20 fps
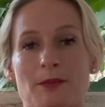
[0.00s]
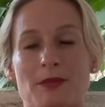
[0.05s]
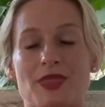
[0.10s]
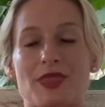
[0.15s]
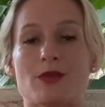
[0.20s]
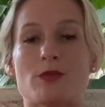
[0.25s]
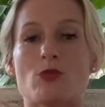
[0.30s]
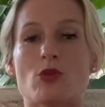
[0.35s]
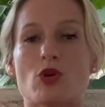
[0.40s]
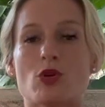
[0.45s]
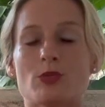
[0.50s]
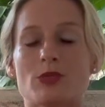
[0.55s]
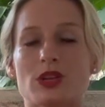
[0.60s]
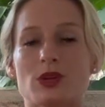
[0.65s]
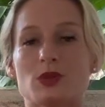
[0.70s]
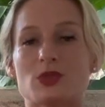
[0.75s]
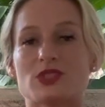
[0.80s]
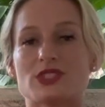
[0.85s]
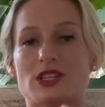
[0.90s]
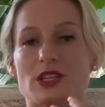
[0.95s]
But the moment
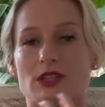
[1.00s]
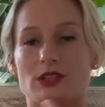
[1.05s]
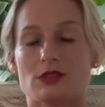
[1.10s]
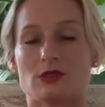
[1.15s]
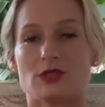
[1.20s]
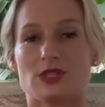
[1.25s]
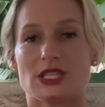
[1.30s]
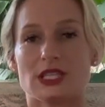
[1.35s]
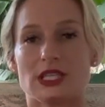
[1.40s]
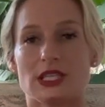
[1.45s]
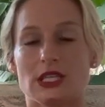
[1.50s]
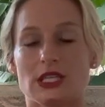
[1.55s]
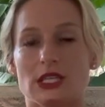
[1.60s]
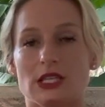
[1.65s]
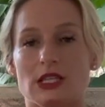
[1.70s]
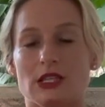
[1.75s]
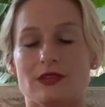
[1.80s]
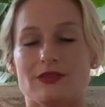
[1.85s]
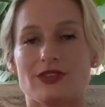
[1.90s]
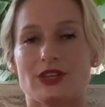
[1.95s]
you start using
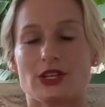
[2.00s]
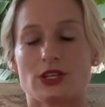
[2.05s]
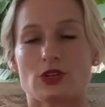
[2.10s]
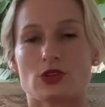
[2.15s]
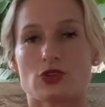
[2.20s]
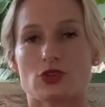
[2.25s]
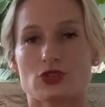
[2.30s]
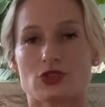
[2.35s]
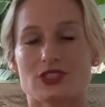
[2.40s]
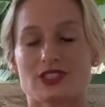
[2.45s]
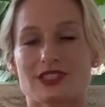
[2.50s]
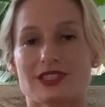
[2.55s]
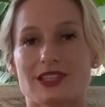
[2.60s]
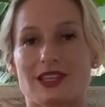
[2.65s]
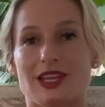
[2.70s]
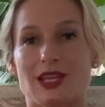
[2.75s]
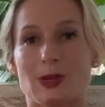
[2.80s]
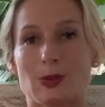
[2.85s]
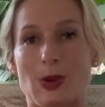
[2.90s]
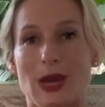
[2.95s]
Healy very consciously
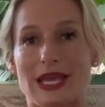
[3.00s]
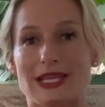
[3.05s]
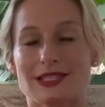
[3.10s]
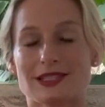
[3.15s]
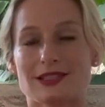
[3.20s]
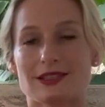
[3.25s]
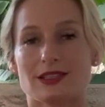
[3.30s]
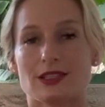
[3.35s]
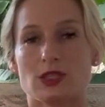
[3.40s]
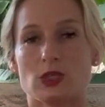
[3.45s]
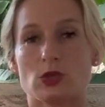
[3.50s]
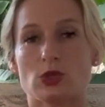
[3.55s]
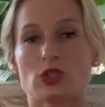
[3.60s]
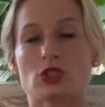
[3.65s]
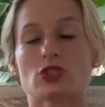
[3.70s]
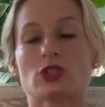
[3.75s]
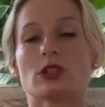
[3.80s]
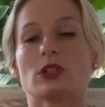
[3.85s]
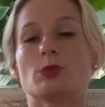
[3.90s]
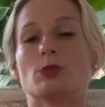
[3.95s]
and wisely, you
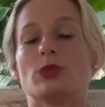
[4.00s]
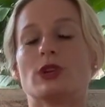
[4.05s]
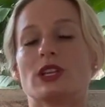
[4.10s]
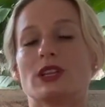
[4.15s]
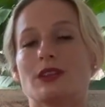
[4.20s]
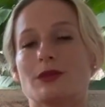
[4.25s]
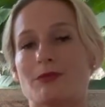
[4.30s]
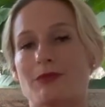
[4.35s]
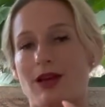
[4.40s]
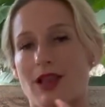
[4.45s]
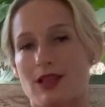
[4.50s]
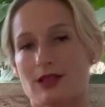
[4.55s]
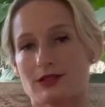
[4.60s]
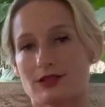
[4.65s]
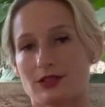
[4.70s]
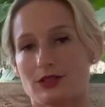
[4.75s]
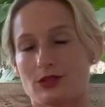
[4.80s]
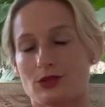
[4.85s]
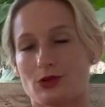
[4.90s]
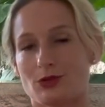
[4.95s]
actually bring the balance
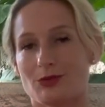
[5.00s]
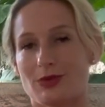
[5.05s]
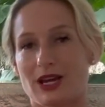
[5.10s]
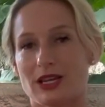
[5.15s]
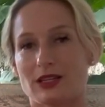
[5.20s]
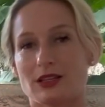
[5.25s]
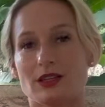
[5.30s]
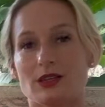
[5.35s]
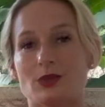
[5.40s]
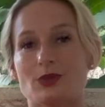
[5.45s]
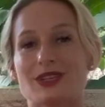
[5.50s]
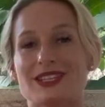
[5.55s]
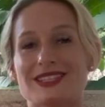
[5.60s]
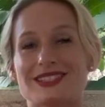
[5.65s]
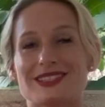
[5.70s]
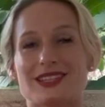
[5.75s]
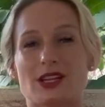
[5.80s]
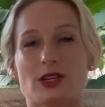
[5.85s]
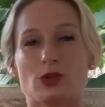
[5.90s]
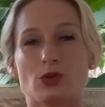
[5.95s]
into your body, and you can
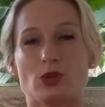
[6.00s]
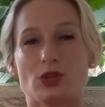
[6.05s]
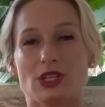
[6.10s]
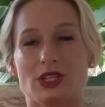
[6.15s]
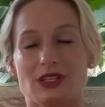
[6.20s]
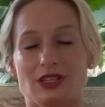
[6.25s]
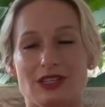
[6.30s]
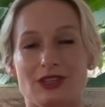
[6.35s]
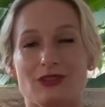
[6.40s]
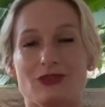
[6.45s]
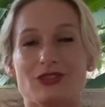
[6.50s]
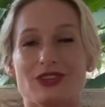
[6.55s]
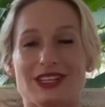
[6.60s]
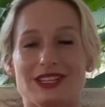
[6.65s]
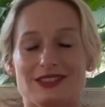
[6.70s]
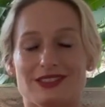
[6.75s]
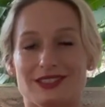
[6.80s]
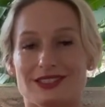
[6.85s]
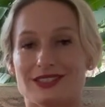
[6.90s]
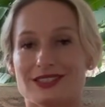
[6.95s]
start doing
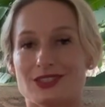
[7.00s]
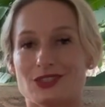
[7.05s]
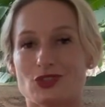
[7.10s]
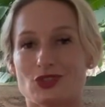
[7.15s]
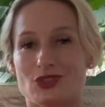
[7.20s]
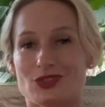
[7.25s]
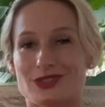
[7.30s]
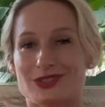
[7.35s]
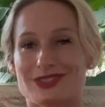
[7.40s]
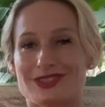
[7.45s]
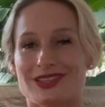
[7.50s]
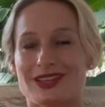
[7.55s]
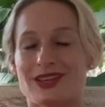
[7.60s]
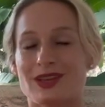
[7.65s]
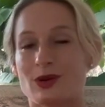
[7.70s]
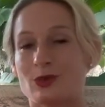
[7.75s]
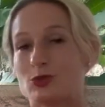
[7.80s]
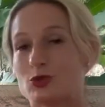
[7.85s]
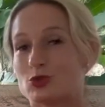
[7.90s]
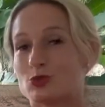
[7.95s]
different decisions,
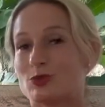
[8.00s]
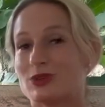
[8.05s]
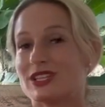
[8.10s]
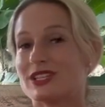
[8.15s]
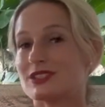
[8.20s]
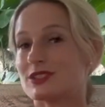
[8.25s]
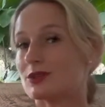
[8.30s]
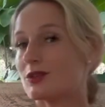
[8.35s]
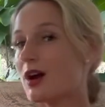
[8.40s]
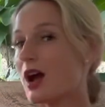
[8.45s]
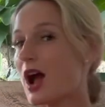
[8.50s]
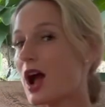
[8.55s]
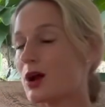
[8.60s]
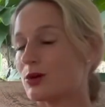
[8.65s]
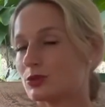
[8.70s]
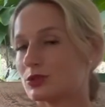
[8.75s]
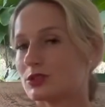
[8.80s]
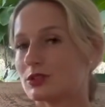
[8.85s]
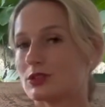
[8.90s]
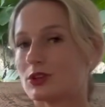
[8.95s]
which brings you
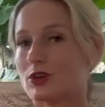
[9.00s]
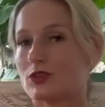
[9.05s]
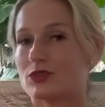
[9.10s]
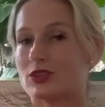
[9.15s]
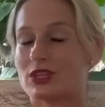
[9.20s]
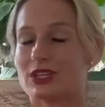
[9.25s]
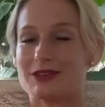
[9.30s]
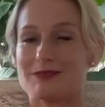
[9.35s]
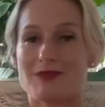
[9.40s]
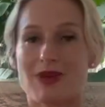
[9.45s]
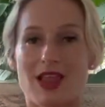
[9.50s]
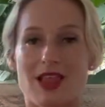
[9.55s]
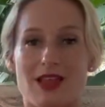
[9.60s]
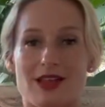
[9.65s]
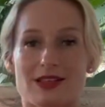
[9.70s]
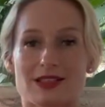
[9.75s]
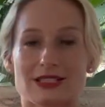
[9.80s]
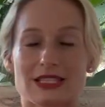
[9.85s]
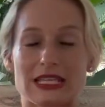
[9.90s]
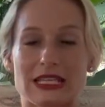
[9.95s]
out of the
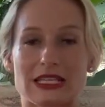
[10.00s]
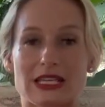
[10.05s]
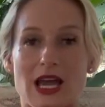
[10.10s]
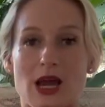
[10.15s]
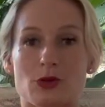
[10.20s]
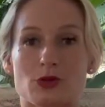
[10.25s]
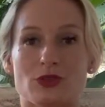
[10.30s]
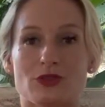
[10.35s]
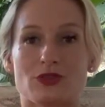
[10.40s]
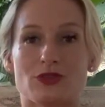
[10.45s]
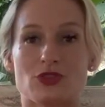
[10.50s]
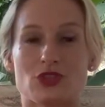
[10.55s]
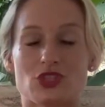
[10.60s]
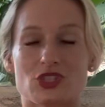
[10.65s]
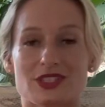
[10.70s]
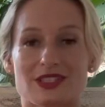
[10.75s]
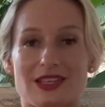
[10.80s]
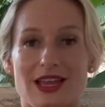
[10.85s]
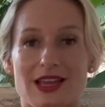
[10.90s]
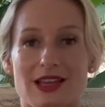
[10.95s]
imbalance and out of the vicious
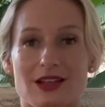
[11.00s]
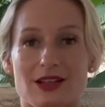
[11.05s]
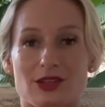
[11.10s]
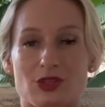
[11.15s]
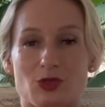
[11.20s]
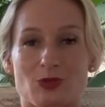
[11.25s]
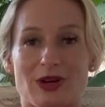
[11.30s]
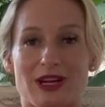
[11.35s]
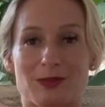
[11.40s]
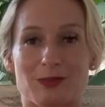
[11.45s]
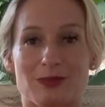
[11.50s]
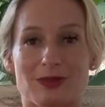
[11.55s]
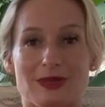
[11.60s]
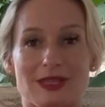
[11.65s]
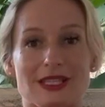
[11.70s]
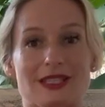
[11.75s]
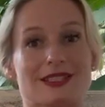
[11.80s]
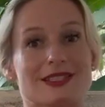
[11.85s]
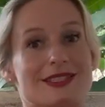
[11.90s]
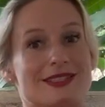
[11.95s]
cycle you might be
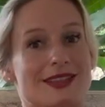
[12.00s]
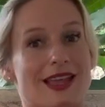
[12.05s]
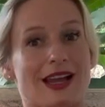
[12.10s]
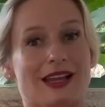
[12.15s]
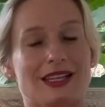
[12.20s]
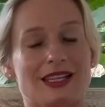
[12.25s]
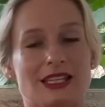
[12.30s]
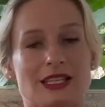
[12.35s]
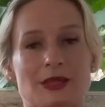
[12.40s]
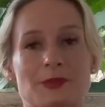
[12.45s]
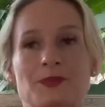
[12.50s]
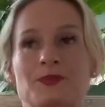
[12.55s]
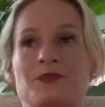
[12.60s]
stuck in.